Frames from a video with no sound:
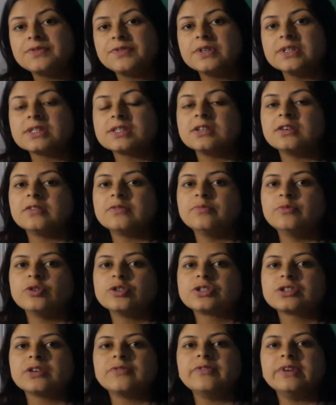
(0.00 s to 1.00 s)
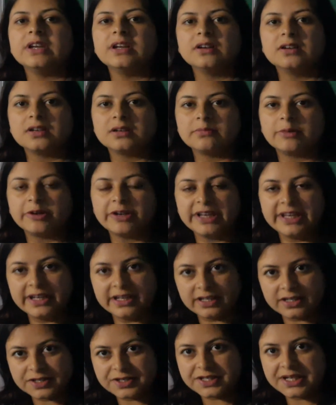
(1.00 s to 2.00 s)
first law of motion, we learned about
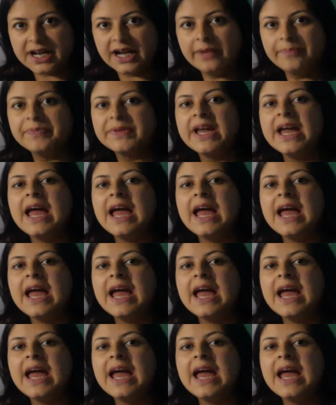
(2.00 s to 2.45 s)
inertia,